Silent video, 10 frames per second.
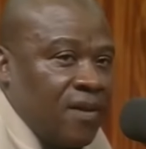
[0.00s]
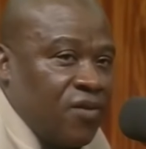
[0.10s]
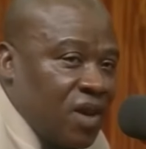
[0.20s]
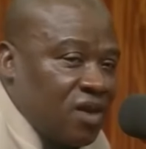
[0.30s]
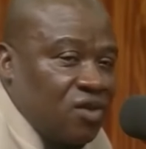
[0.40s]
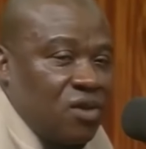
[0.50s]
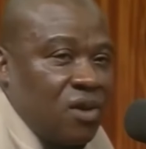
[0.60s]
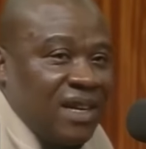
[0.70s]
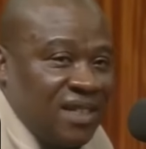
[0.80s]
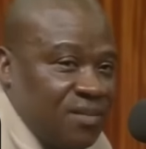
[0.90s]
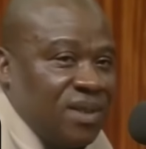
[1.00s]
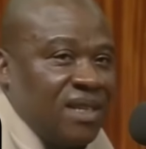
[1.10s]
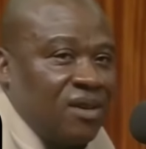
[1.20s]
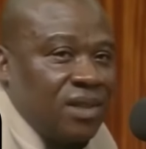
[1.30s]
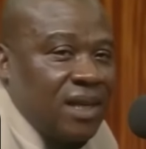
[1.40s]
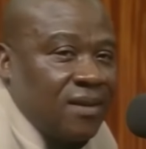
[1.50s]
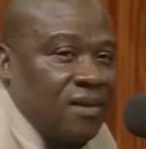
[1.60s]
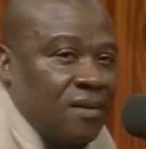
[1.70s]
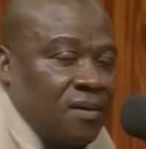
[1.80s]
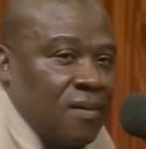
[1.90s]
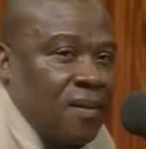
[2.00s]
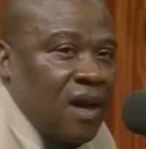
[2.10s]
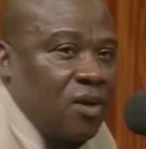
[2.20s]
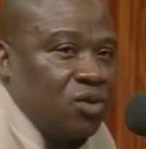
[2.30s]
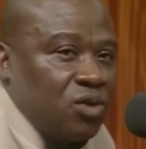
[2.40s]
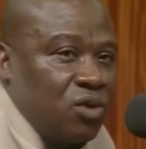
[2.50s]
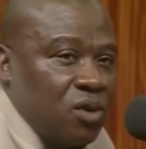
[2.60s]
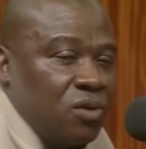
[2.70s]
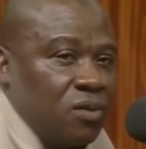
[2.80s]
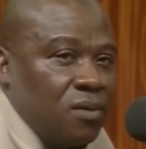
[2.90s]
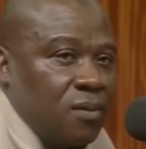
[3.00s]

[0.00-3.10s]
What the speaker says: if you are strong, let's meet outside. I'll show you.